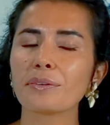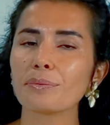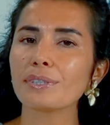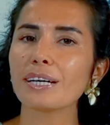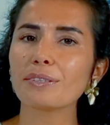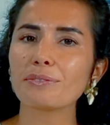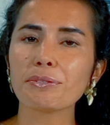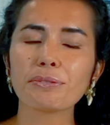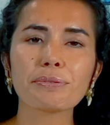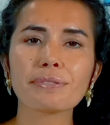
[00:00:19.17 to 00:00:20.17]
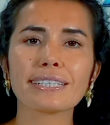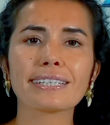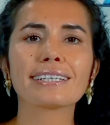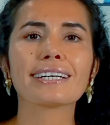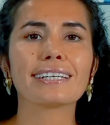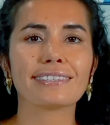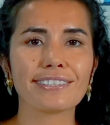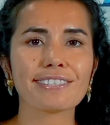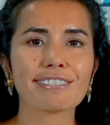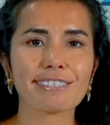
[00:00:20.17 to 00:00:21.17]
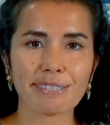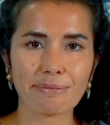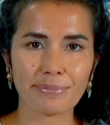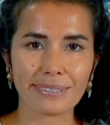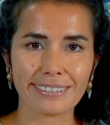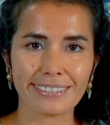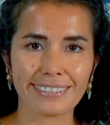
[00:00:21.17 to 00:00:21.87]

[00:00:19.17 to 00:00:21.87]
without using addition symbol.